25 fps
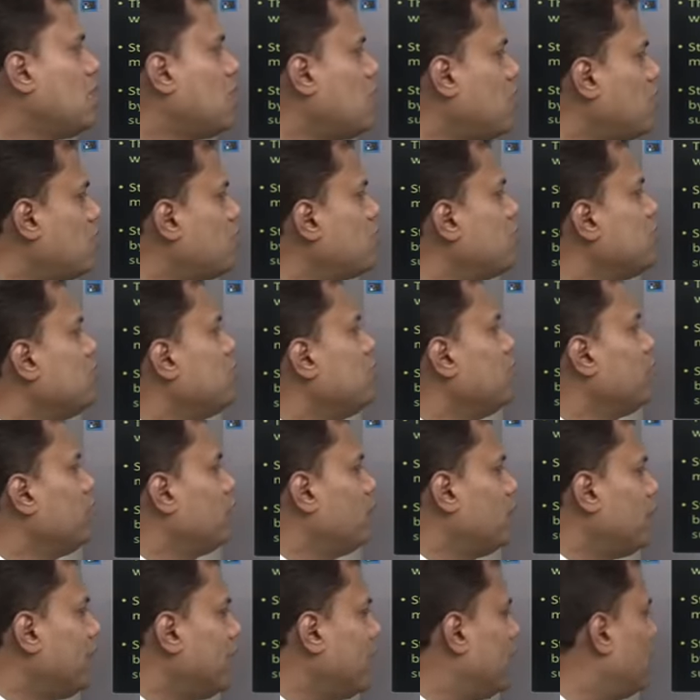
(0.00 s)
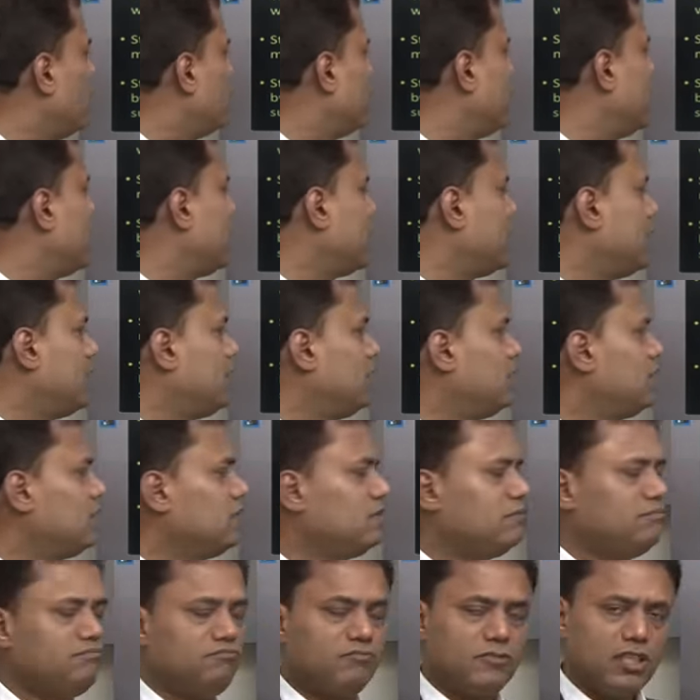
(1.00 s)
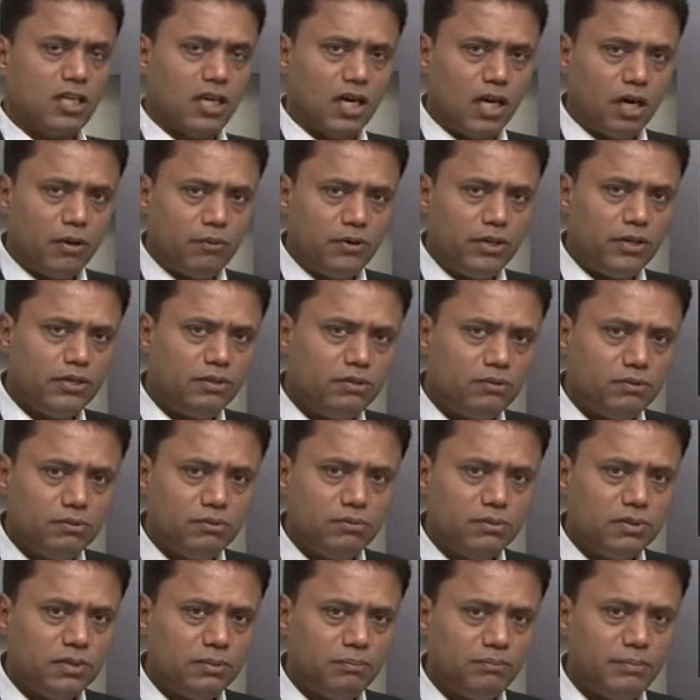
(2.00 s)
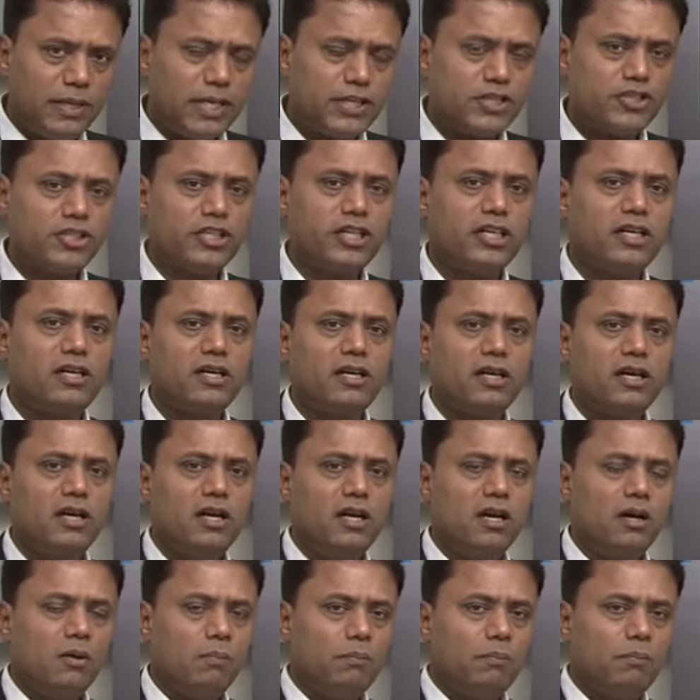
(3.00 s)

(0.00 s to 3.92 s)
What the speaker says: How do you evaluate and how do you measure